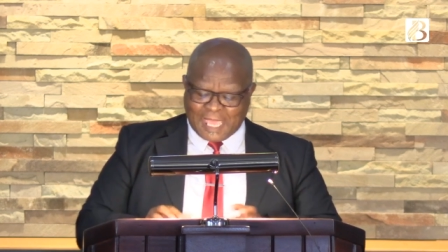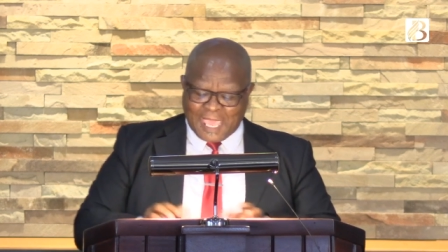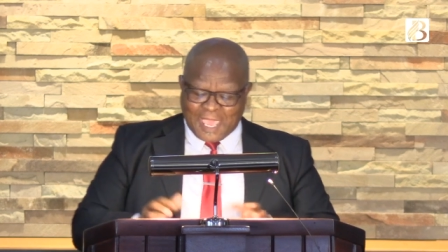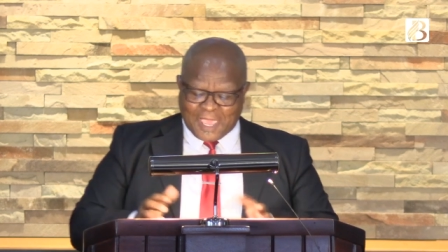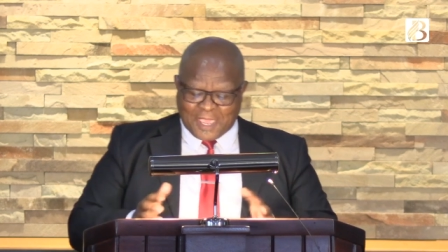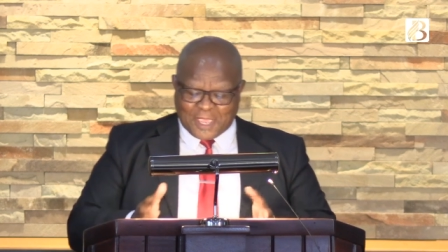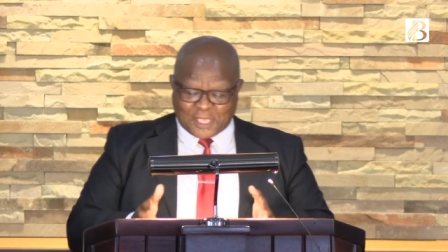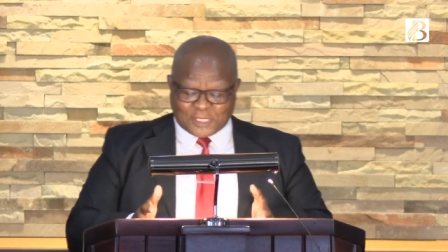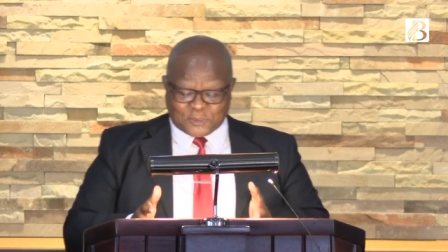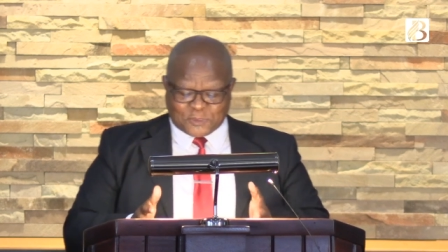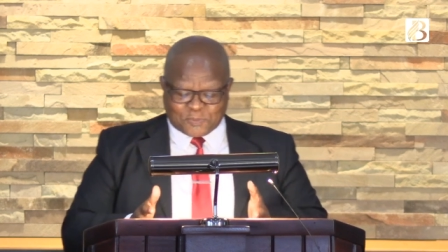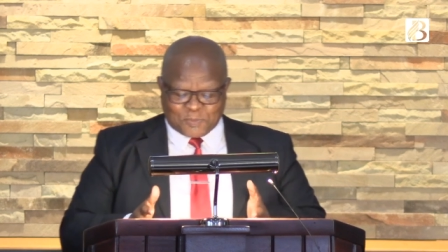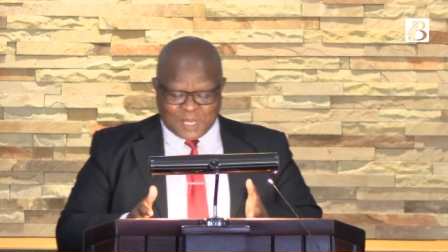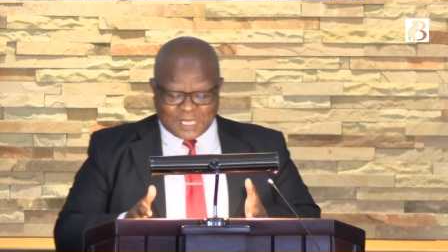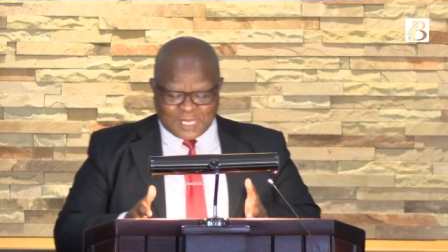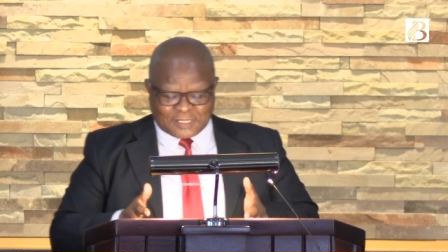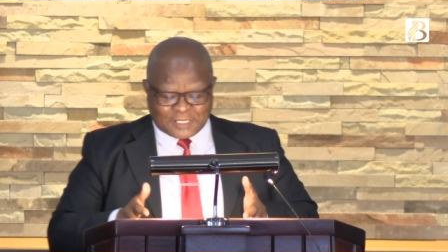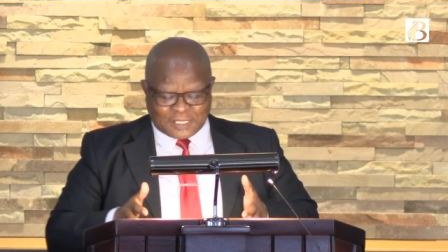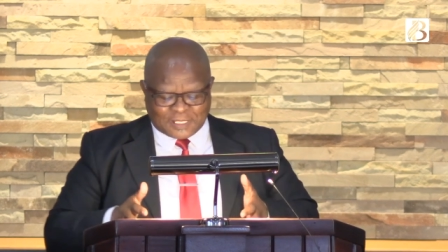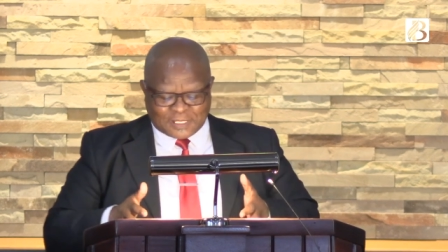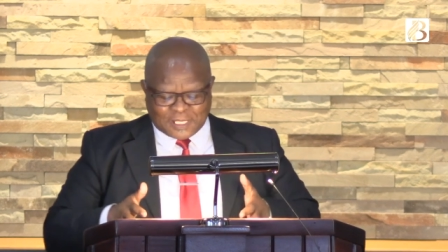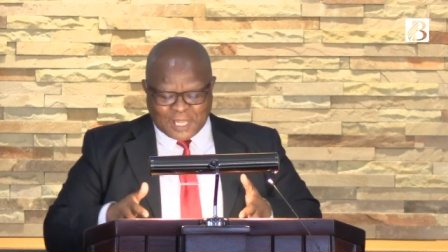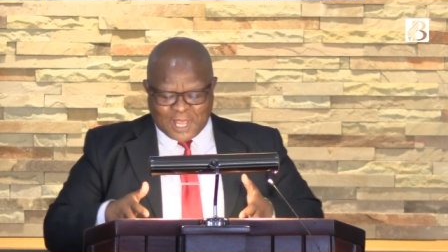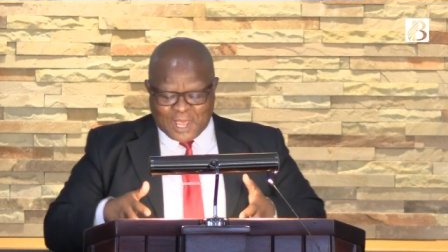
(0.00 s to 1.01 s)
His
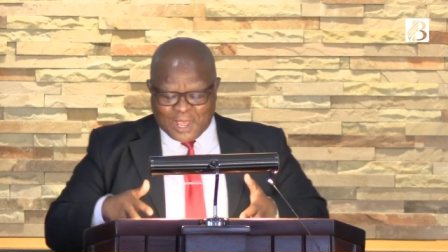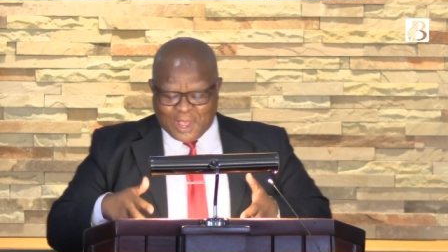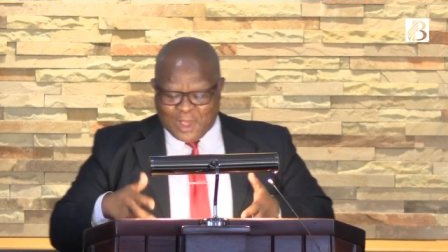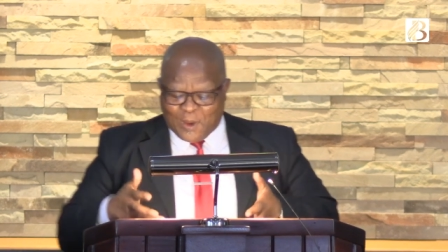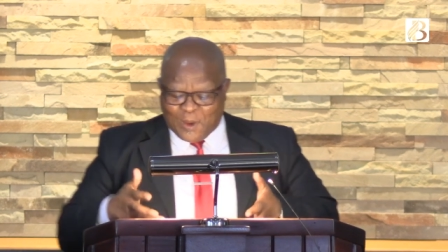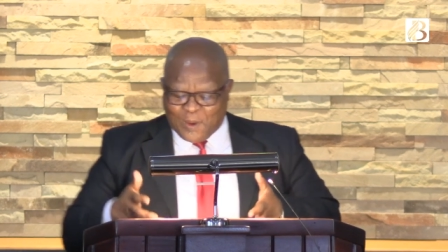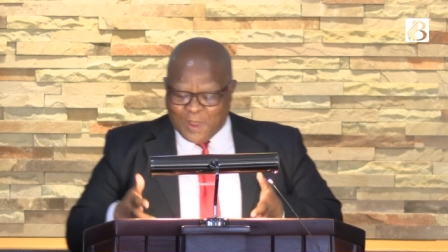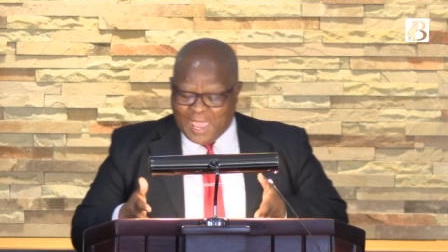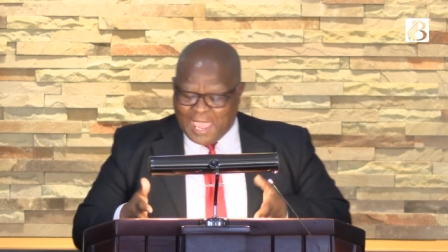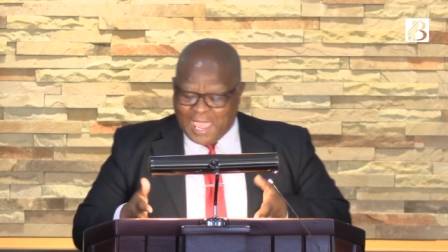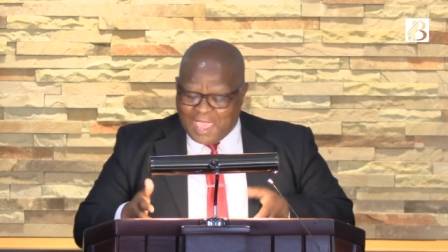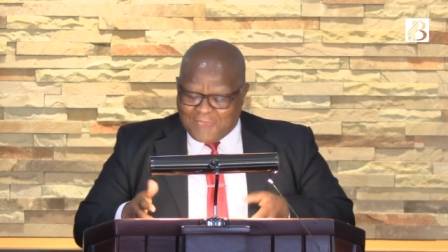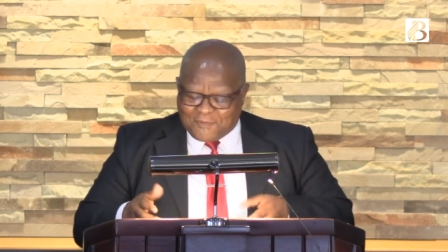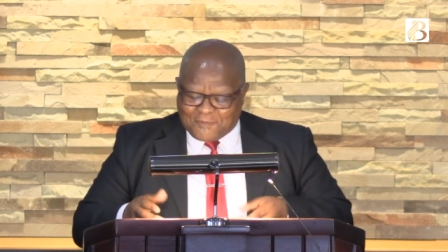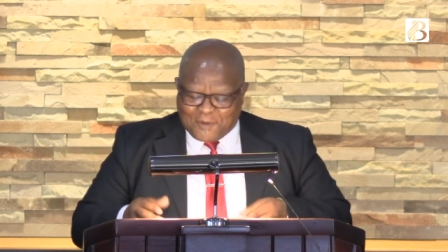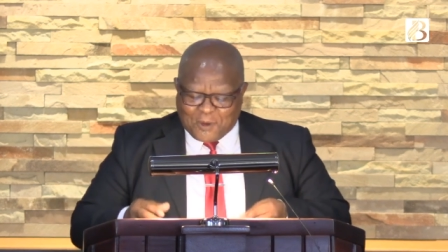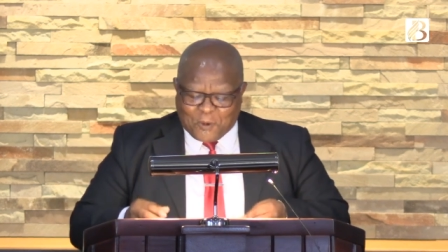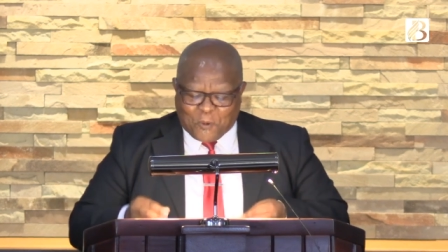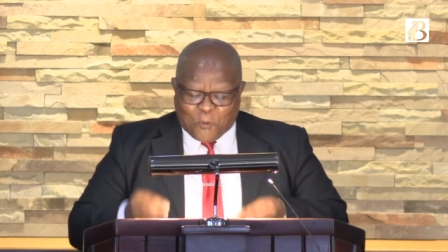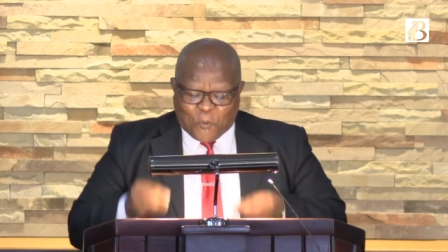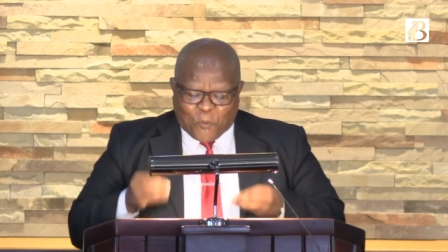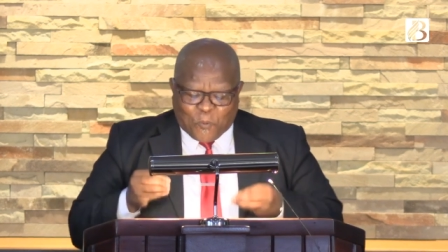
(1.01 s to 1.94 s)
mercies, however,